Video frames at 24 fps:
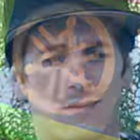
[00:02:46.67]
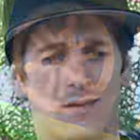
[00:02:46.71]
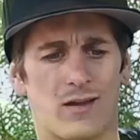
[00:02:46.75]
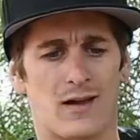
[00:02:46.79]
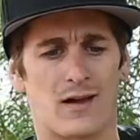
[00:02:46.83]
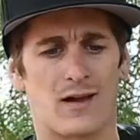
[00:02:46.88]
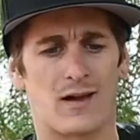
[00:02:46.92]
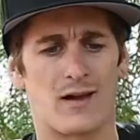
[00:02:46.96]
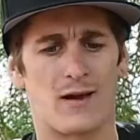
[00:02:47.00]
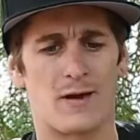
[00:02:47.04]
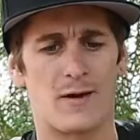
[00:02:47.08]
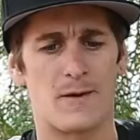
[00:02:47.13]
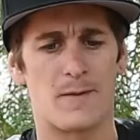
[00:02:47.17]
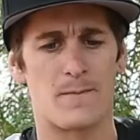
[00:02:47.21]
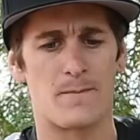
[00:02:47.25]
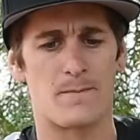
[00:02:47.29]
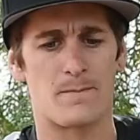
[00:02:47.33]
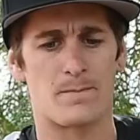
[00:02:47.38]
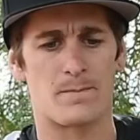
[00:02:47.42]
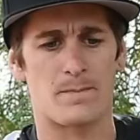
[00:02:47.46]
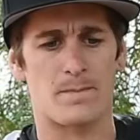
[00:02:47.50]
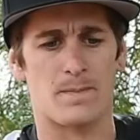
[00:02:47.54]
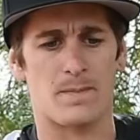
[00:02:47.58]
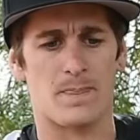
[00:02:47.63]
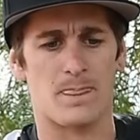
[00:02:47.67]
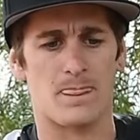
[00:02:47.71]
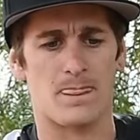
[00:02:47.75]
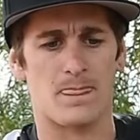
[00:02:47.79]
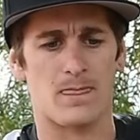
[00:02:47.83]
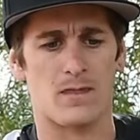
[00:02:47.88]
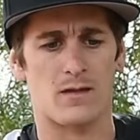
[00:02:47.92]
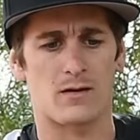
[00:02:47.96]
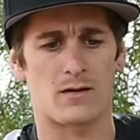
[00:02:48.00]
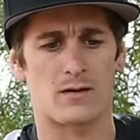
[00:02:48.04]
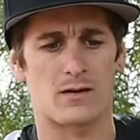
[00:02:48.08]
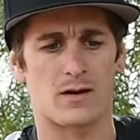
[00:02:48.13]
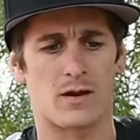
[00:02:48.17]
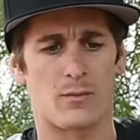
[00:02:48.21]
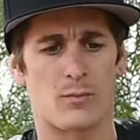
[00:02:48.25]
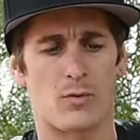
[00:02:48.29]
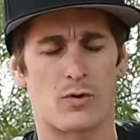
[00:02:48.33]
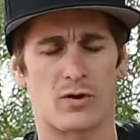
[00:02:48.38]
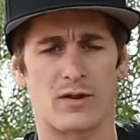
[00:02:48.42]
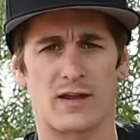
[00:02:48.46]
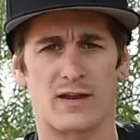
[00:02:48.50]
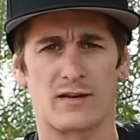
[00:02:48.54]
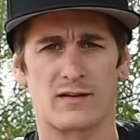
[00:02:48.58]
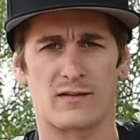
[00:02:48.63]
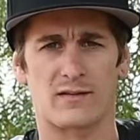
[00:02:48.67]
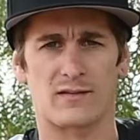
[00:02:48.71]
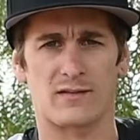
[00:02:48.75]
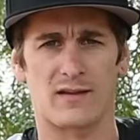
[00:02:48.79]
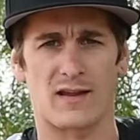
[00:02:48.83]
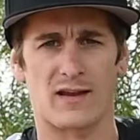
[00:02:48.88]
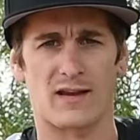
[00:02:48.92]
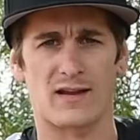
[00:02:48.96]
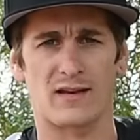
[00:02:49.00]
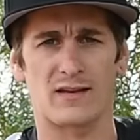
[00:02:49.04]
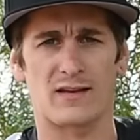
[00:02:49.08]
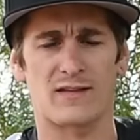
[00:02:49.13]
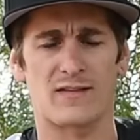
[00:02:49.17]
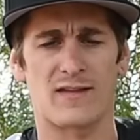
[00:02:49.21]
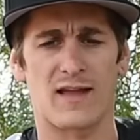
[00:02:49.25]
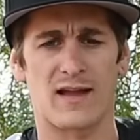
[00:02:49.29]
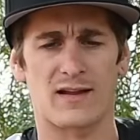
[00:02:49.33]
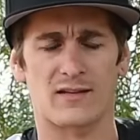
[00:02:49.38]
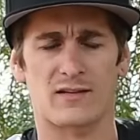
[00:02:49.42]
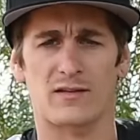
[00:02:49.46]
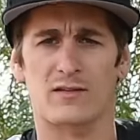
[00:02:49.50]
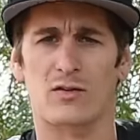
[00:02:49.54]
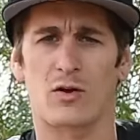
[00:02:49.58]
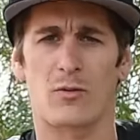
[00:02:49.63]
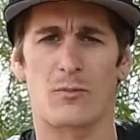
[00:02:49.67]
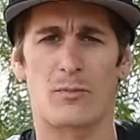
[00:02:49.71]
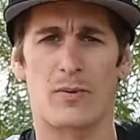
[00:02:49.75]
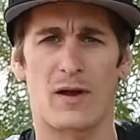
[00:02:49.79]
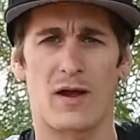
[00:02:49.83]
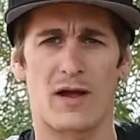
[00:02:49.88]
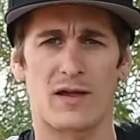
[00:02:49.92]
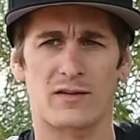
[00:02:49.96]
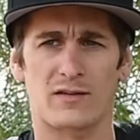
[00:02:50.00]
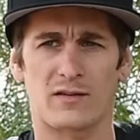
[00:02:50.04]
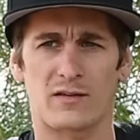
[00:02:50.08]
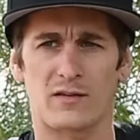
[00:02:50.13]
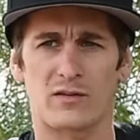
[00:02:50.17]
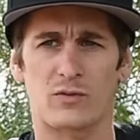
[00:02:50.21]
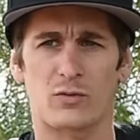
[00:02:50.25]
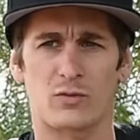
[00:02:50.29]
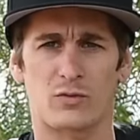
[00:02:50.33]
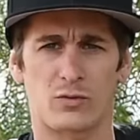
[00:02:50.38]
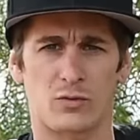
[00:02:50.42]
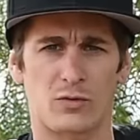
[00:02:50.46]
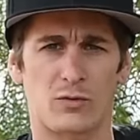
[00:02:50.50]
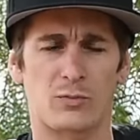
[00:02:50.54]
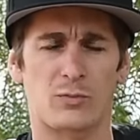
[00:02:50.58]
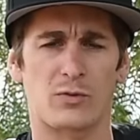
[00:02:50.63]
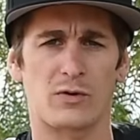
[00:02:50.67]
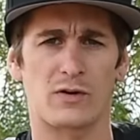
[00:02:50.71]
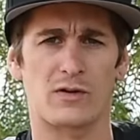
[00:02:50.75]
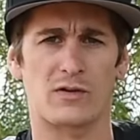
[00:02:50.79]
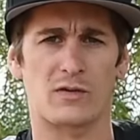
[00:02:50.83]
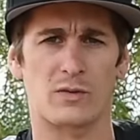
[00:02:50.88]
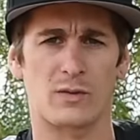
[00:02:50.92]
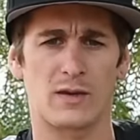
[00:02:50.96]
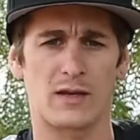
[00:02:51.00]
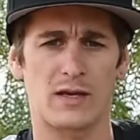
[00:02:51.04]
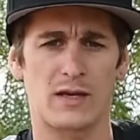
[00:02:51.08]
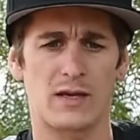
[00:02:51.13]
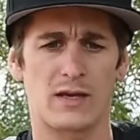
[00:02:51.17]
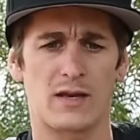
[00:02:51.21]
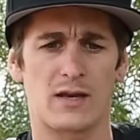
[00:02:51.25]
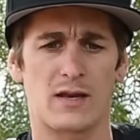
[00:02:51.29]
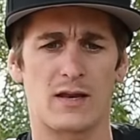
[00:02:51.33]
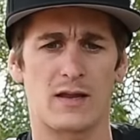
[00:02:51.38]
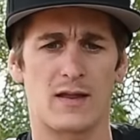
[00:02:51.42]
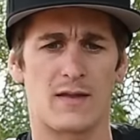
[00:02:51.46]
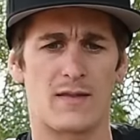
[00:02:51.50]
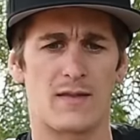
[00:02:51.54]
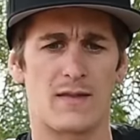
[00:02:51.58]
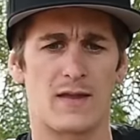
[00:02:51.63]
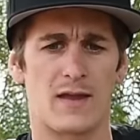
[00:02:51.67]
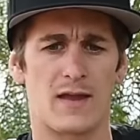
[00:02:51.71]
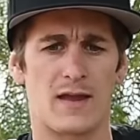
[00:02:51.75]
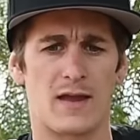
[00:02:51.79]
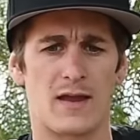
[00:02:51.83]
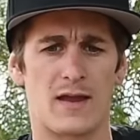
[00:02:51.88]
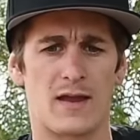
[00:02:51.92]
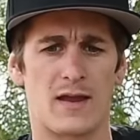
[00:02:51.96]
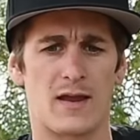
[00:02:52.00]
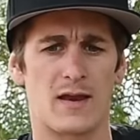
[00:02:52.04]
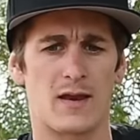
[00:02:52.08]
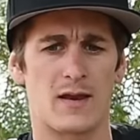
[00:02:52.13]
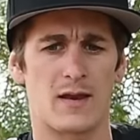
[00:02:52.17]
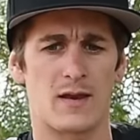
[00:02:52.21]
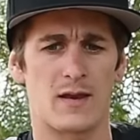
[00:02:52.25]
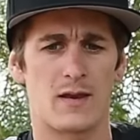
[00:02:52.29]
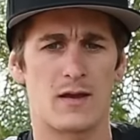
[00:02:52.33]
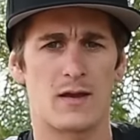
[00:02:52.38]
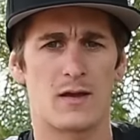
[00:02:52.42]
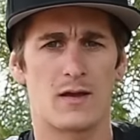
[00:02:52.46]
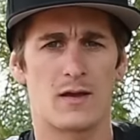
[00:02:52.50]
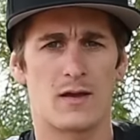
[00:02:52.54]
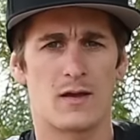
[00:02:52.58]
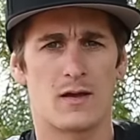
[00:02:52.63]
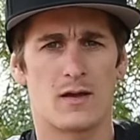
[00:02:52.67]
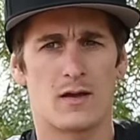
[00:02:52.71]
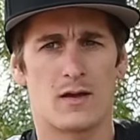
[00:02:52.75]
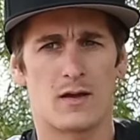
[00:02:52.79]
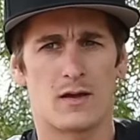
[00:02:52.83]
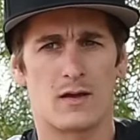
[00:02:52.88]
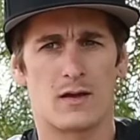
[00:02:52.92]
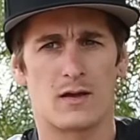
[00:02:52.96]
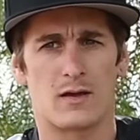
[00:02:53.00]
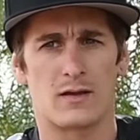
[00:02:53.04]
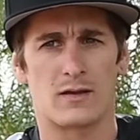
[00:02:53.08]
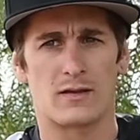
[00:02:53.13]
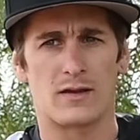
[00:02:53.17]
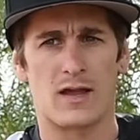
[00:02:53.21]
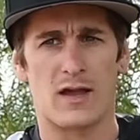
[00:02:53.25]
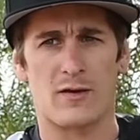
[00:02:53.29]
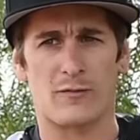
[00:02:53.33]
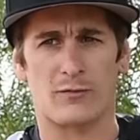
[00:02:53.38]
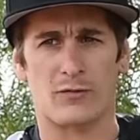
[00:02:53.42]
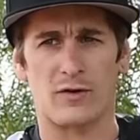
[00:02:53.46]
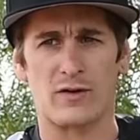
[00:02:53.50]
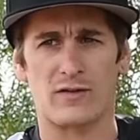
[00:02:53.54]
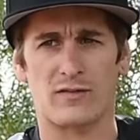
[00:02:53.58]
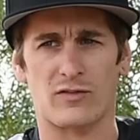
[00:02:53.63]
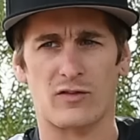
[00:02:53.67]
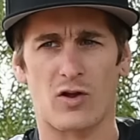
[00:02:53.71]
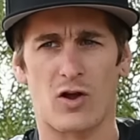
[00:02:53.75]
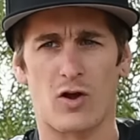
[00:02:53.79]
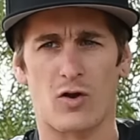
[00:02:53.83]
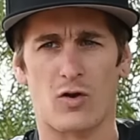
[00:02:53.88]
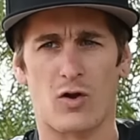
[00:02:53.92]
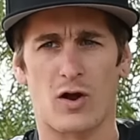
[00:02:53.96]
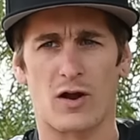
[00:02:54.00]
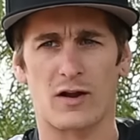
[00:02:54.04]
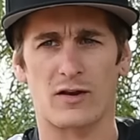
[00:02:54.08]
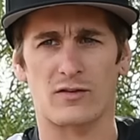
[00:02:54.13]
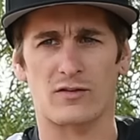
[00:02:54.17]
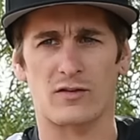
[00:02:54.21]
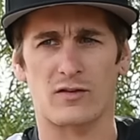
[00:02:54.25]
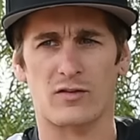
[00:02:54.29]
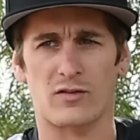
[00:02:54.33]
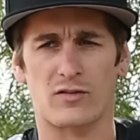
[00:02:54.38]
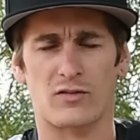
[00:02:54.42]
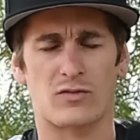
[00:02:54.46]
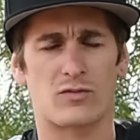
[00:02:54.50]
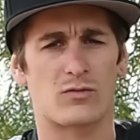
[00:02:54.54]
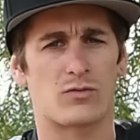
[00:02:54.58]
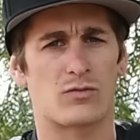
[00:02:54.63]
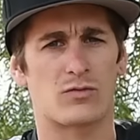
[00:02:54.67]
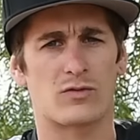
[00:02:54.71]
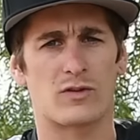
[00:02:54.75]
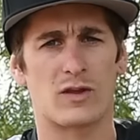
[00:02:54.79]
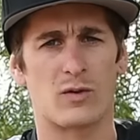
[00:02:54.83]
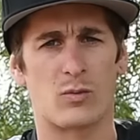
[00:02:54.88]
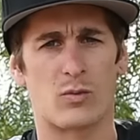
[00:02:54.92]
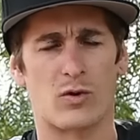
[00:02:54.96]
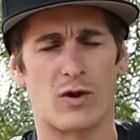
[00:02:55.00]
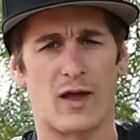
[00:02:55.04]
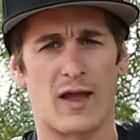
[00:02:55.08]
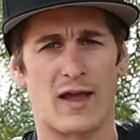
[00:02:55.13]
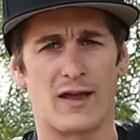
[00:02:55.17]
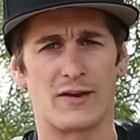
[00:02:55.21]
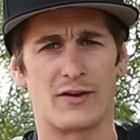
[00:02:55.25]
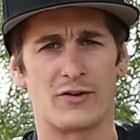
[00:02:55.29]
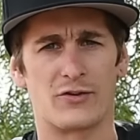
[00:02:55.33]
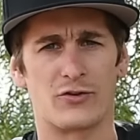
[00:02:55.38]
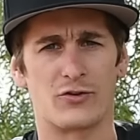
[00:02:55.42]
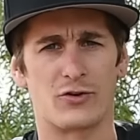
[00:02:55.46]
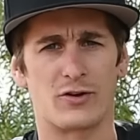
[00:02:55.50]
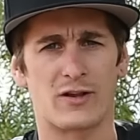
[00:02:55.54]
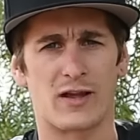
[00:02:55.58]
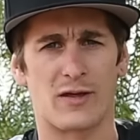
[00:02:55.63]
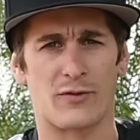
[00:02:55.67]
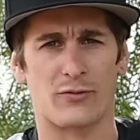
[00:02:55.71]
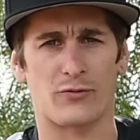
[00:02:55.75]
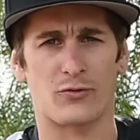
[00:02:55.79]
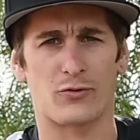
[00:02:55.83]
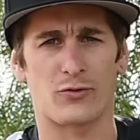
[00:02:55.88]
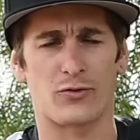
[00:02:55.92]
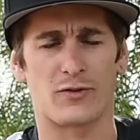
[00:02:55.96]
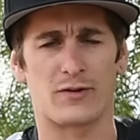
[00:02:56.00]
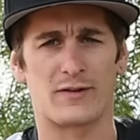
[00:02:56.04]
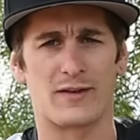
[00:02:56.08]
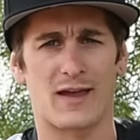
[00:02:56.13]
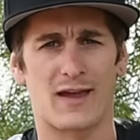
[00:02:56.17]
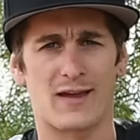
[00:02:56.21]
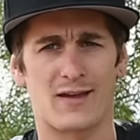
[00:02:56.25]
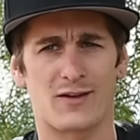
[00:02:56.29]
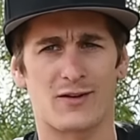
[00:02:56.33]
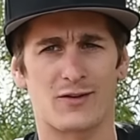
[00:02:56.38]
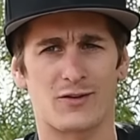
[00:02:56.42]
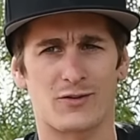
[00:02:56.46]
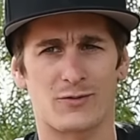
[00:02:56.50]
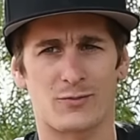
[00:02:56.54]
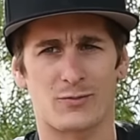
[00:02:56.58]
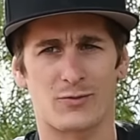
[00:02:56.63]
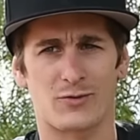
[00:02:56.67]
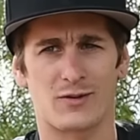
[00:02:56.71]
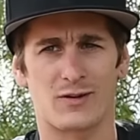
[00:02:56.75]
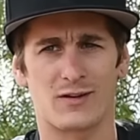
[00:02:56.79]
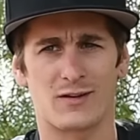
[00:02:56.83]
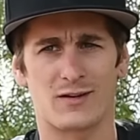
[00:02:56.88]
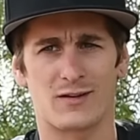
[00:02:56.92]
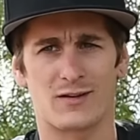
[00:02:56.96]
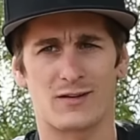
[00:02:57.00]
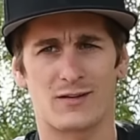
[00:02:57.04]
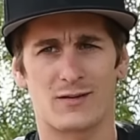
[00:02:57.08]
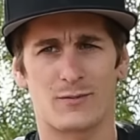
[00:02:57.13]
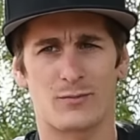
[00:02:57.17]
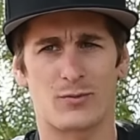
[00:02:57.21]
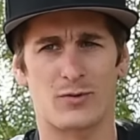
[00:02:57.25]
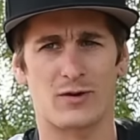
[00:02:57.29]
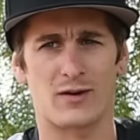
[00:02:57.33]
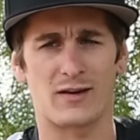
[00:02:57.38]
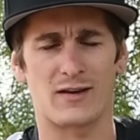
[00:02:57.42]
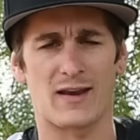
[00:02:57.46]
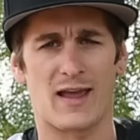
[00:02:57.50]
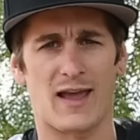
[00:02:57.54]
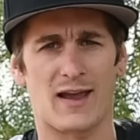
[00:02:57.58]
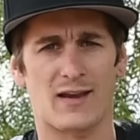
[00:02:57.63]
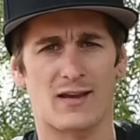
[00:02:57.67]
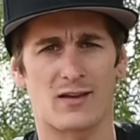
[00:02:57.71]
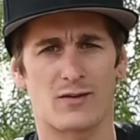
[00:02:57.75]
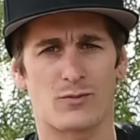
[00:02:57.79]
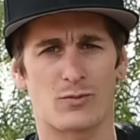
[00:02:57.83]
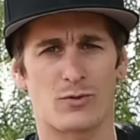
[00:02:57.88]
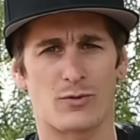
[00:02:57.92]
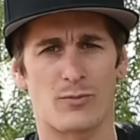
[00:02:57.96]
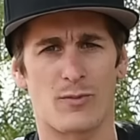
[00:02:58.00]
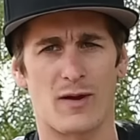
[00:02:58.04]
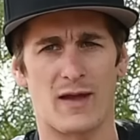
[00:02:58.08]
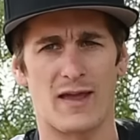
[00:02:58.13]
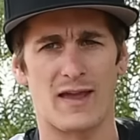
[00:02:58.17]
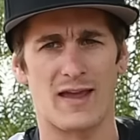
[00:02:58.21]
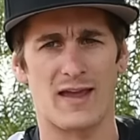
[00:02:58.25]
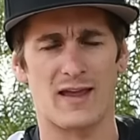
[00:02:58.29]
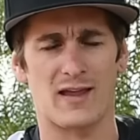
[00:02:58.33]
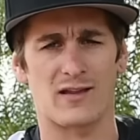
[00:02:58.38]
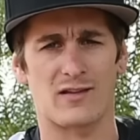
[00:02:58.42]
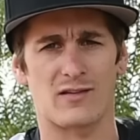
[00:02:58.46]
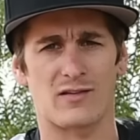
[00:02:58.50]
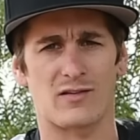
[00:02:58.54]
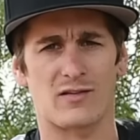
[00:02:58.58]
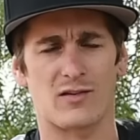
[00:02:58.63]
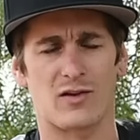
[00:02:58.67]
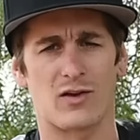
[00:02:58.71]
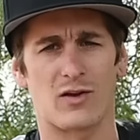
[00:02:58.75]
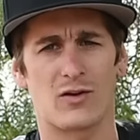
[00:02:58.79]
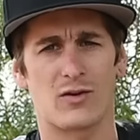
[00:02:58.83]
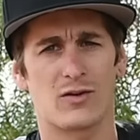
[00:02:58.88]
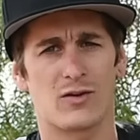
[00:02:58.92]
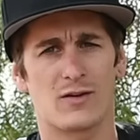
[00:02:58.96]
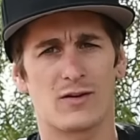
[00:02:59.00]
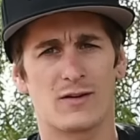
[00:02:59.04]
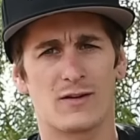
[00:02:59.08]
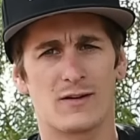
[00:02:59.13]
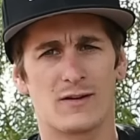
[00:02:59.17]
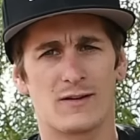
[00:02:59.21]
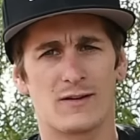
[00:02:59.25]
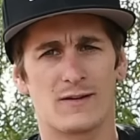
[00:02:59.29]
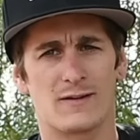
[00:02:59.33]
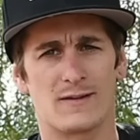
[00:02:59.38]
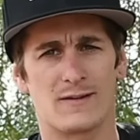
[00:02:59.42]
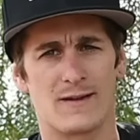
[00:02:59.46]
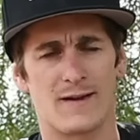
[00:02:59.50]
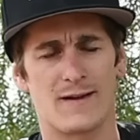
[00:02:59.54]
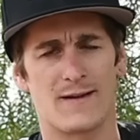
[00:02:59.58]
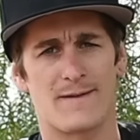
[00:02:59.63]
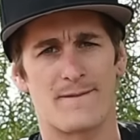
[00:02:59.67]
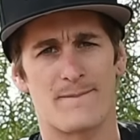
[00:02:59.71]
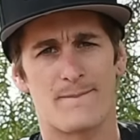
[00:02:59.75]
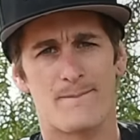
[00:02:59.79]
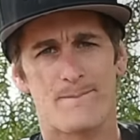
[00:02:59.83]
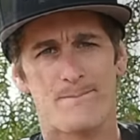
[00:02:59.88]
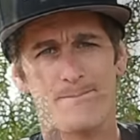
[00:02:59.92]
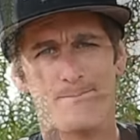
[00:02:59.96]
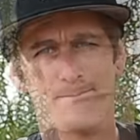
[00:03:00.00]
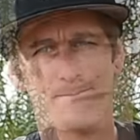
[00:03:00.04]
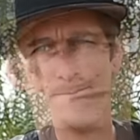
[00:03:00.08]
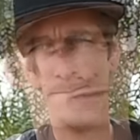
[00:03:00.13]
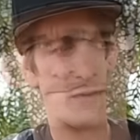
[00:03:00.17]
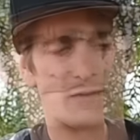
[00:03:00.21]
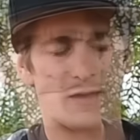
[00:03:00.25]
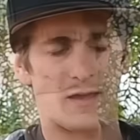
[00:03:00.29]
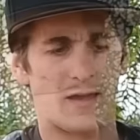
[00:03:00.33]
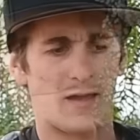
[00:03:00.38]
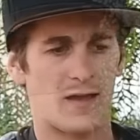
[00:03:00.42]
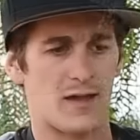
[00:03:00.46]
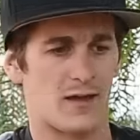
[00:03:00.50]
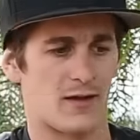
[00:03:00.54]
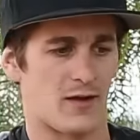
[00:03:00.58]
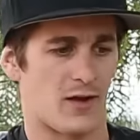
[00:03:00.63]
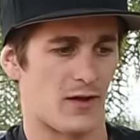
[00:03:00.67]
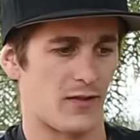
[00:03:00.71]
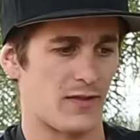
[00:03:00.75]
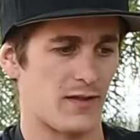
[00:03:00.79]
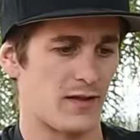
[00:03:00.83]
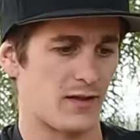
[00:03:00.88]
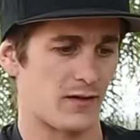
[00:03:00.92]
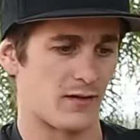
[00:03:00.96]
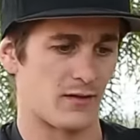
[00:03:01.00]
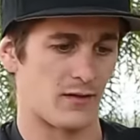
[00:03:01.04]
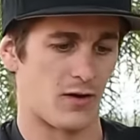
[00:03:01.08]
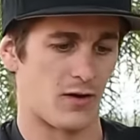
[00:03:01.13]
Ended up, what, getting a second in that to Tom Parsons, which was pretty sweet. And then, yeah, Freestyle kind of just did what I had to do to get through the day. I was pretty knackered with my hands, so yeah. Yeah, I think,